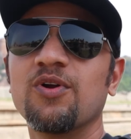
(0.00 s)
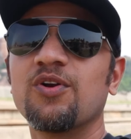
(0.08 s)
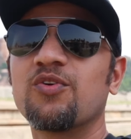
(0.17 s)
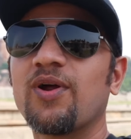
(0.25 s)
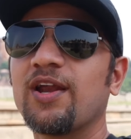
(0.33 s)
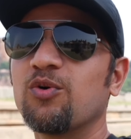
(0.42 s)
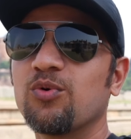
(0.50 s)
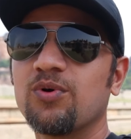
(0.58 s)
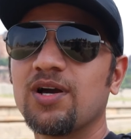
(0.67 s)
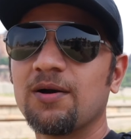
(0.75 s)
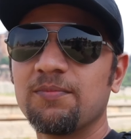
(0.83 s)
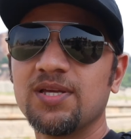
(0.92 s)
try to
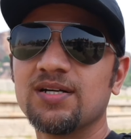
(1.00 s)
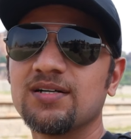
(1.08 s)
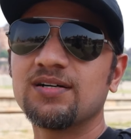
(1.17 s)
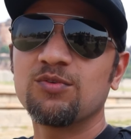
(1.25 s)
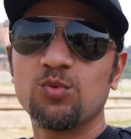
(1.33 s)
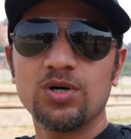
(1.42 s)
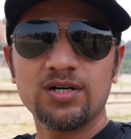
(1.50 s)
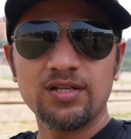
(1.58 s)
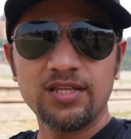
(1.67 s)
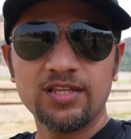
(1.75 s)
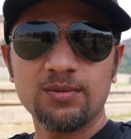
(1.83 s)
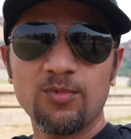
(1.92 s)
come here
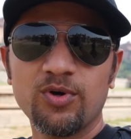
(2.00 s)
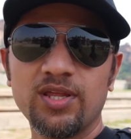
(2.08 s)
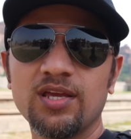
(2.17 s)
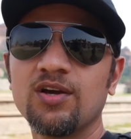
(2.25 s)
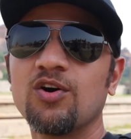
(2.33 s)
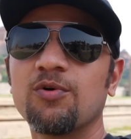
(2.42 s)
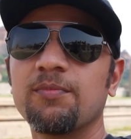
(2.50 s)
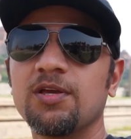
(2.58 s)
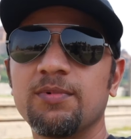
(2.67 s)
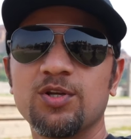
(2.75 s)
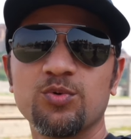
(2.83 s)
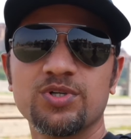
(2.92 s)
early in the morning or
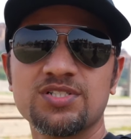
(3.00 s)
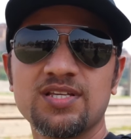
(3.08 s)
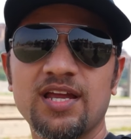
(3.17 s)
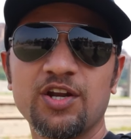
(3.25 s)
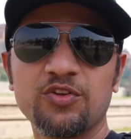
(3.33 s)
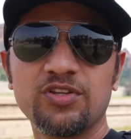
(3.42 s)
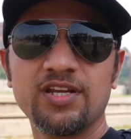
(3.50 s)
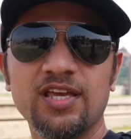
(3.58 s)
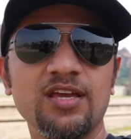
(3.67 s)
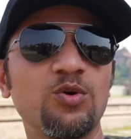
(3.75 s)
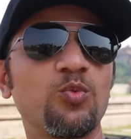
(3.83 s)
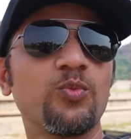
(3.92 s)
maybe towards the end of the day
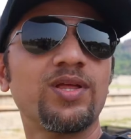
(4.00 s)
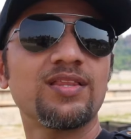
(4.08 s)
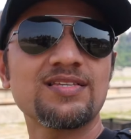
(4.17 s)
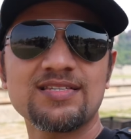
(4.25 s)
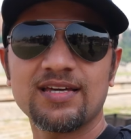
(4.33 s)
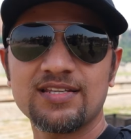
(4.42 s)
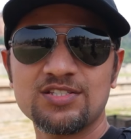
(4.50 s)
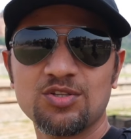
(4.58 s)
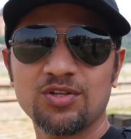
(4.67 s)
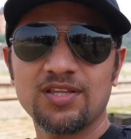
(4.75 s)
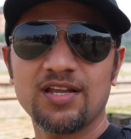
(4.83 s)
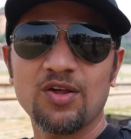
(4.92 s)
when the sun is
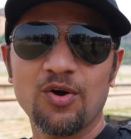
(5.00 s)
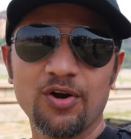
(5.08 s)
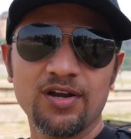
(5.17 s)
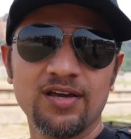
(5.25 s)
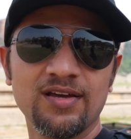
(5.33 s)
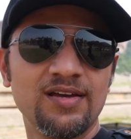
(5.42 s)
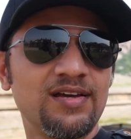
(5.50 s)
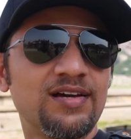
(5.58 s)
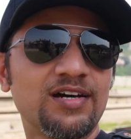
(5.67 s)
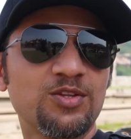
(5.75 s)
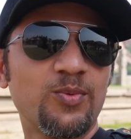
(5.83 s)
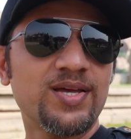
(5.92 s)
not that hot.
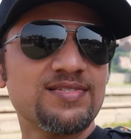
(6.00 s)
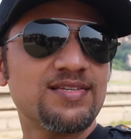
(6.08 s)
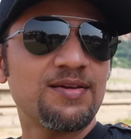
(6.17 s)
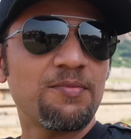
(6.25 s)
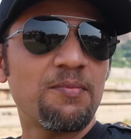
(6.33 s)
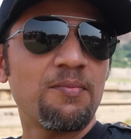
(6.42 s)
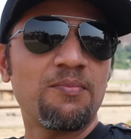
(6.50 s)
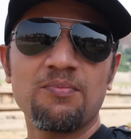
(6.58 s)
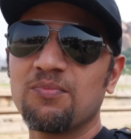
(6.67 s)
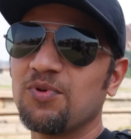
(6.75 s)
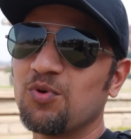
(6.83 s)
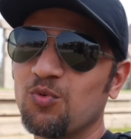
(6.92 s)
Otherwise
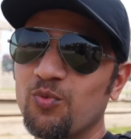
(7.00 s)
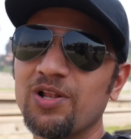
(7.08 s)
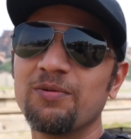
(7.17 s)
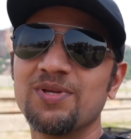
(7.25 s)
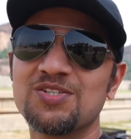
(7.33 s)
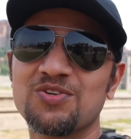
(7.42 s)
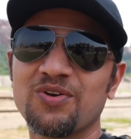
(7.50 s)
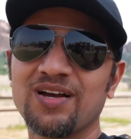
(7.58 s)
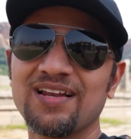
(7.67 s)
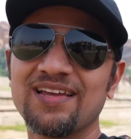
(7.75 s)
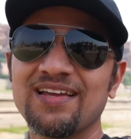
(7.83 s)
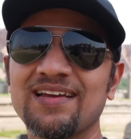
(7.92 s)
you will be
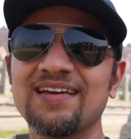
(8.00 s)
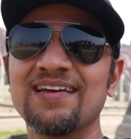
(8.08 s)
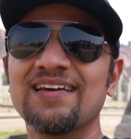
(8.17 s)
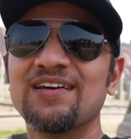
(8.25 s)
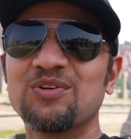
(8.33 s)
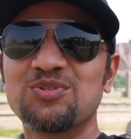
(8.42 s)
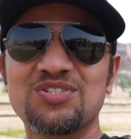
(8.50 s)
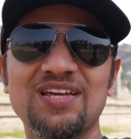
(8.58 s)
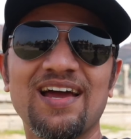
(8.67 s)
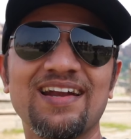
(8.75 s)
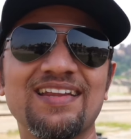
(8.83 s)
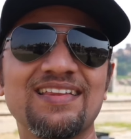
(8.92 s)
struggling to
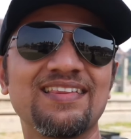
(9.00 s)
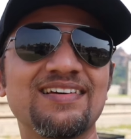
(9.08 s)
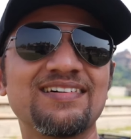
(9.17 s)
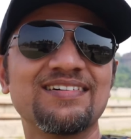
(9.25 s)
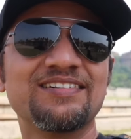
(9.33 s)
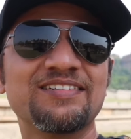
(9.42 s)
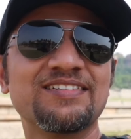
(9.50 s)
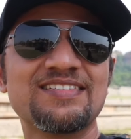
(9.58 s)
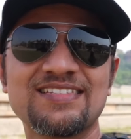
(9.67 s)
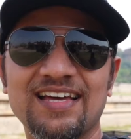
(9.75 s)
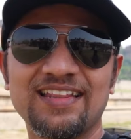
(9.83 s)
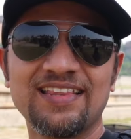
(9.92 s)
stand in the
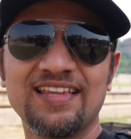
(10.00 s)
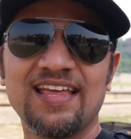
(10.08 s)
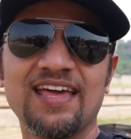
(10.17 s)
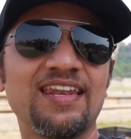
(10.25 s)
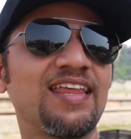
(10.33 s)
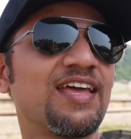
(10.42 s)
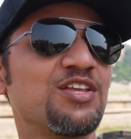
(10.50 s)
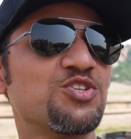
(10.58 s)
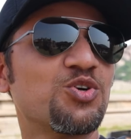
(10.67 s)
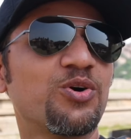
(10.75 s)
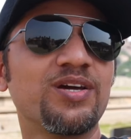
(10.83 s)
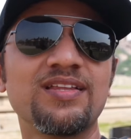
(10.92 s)
sun and
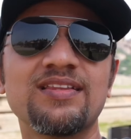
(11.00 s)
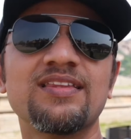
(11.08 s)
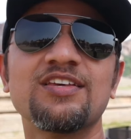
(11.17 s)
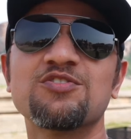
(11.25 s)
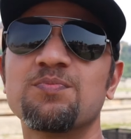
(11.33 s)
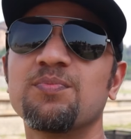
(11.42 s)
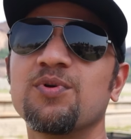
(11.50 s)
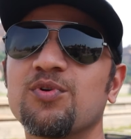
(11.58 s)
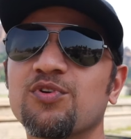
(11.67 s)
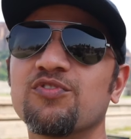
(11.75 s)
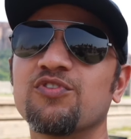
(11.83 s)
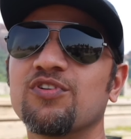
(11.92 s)
enjoy these
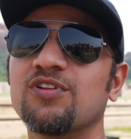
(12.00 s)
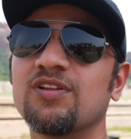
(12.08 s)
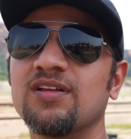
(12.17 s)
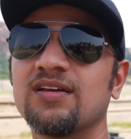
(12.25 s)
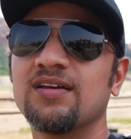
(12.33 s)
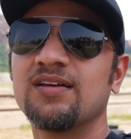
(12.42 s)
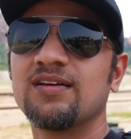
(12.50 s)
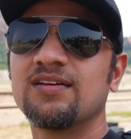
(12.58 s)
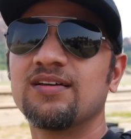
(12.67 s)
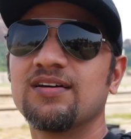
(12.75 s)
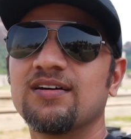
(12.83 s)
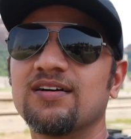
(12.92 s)
beautiful
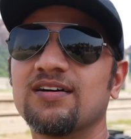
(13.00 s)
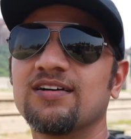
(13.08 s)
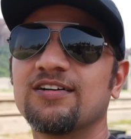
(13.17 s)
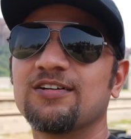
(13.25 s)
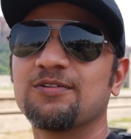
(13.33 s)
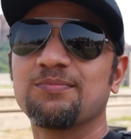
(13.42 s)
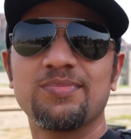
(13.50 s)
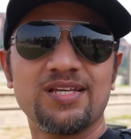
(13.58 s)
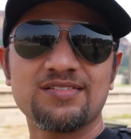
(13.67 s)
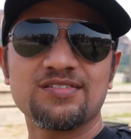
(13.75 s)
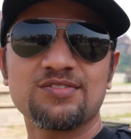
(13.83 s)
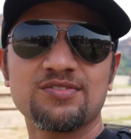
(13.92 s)

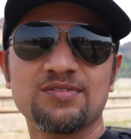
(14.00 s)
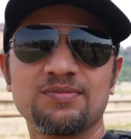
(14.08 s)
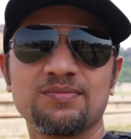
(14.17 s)
places.